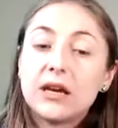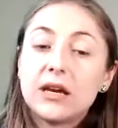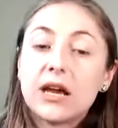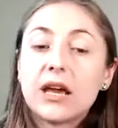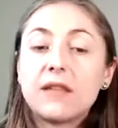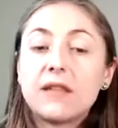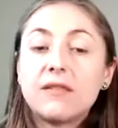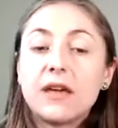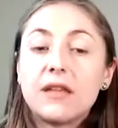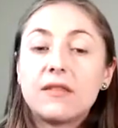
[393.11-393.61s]

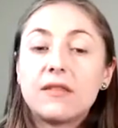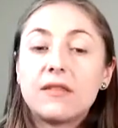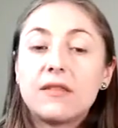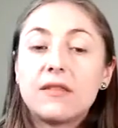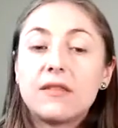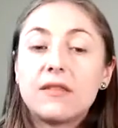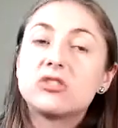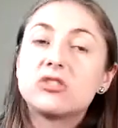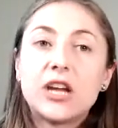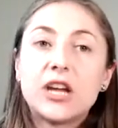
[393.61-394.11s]
And then
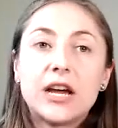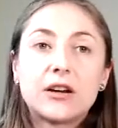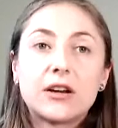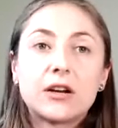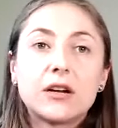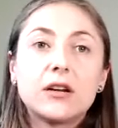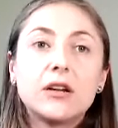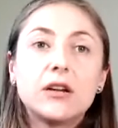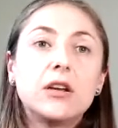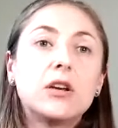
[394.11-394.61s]
there's
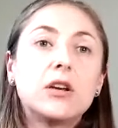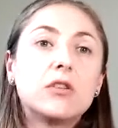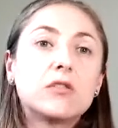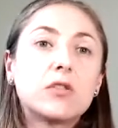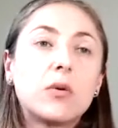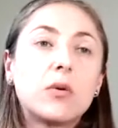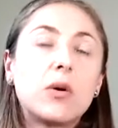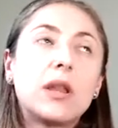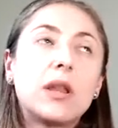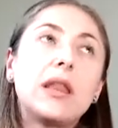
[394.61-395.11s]
chatter.
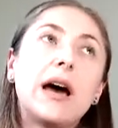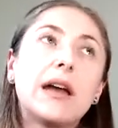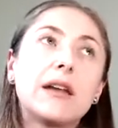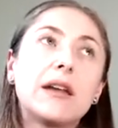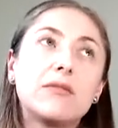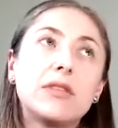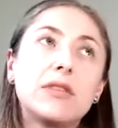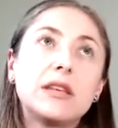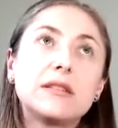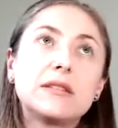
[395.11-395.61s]
So a lot
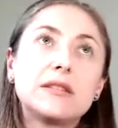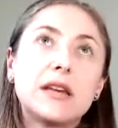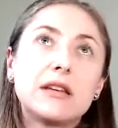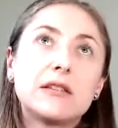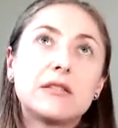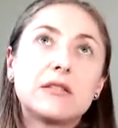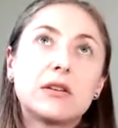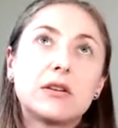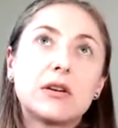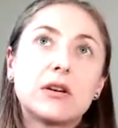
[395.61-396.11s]
of these
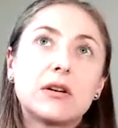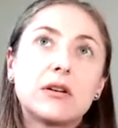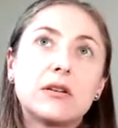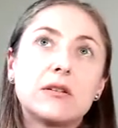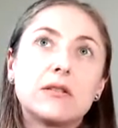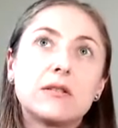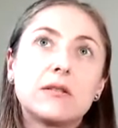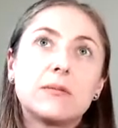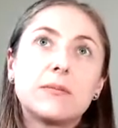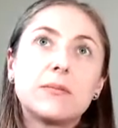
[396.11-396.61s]

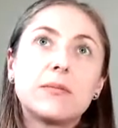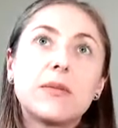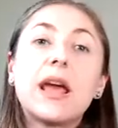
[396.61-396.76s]
sensors